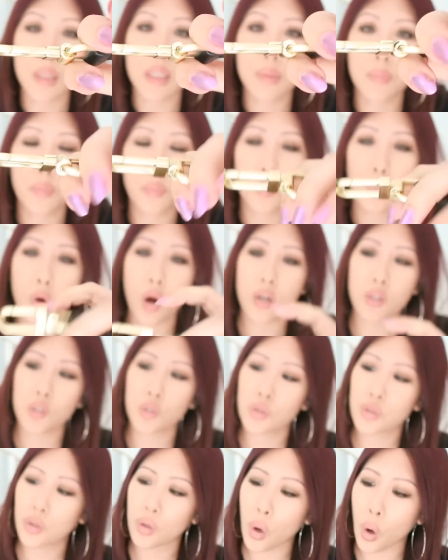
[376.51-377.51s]
It's
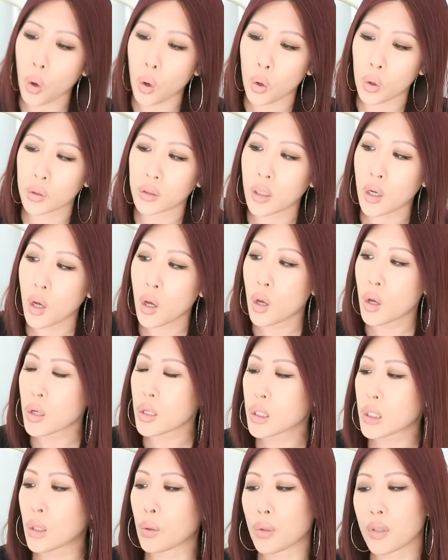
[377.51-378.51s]
brushed gold,
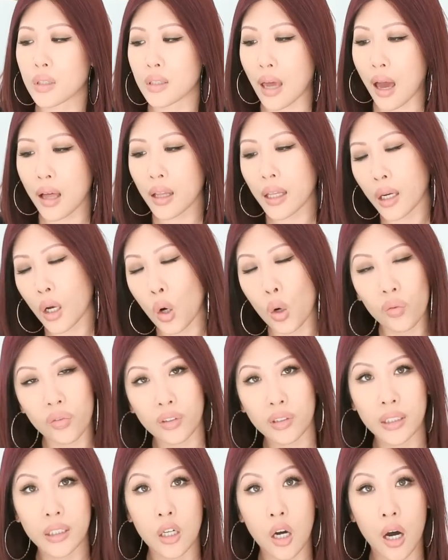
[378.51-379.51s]
so it's not like
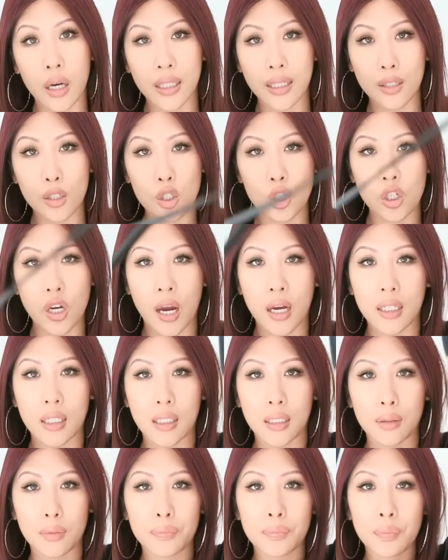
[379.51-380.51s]
overly gaudy and
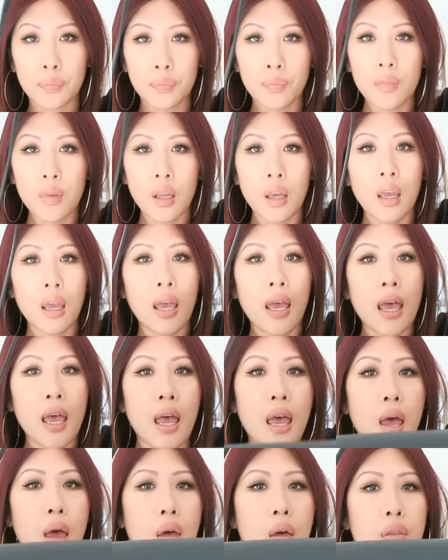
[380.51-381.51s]
shiny.
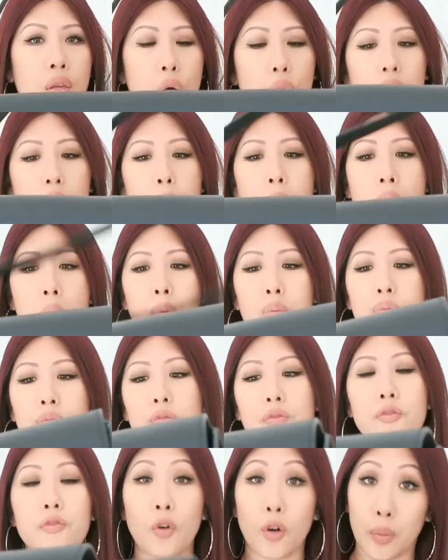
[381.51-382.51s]
The only problem
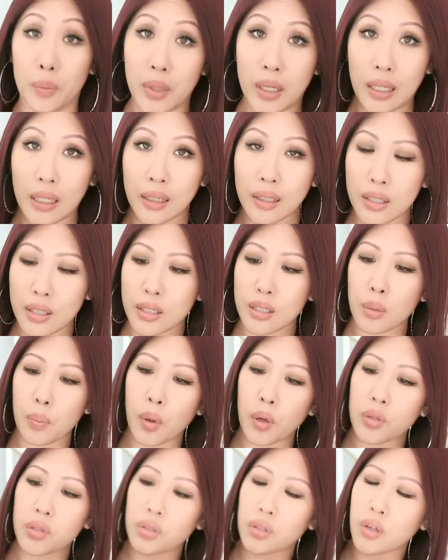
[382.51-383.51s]
for me, this is a
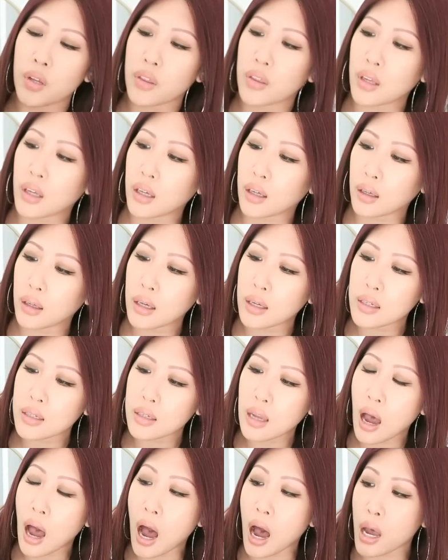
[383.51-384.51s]
personal thing,
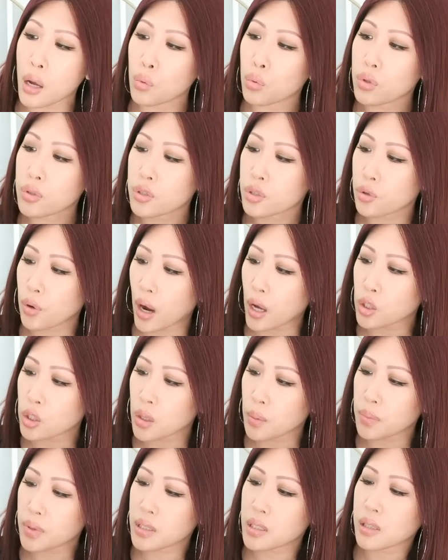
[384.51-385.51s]
is I will scratch
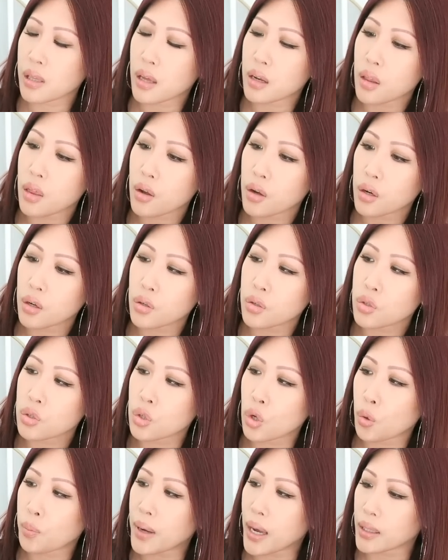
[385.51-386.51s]
up this leather
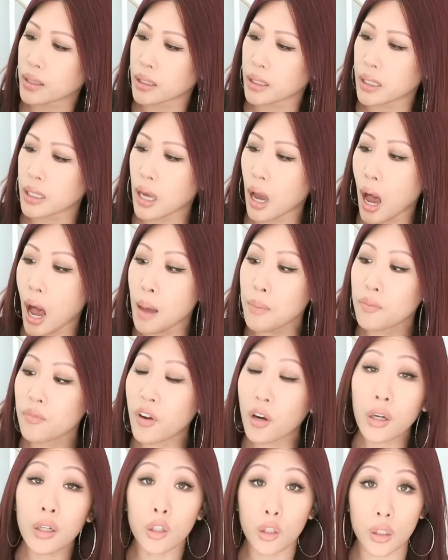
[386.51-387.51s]
so badly. I'm
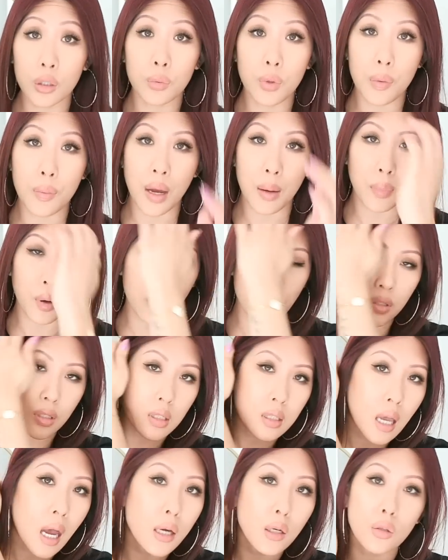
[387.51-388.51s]
very good with my
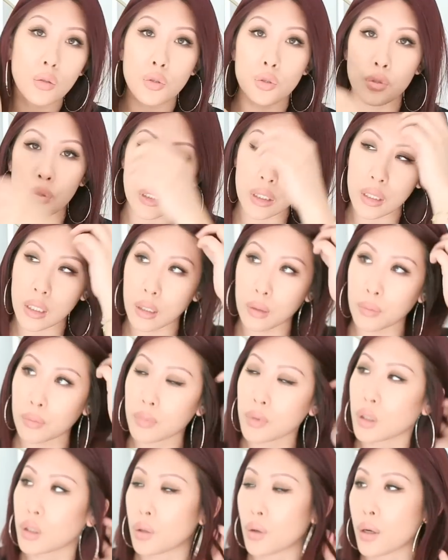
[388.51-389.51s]
purses. I don't treat
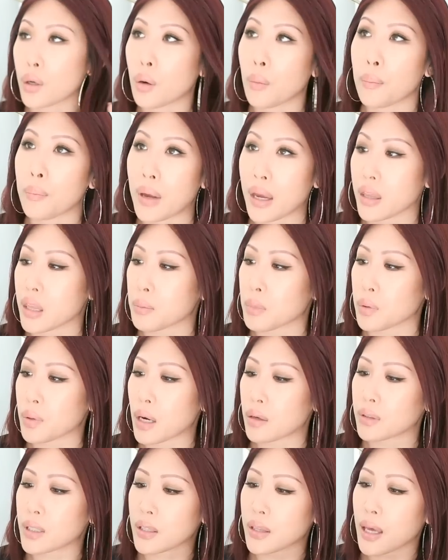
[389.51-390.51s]
them, you know, I don't bang them
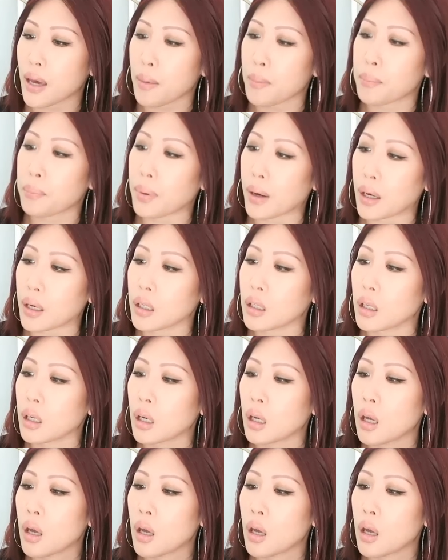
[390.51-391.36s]
around like that, but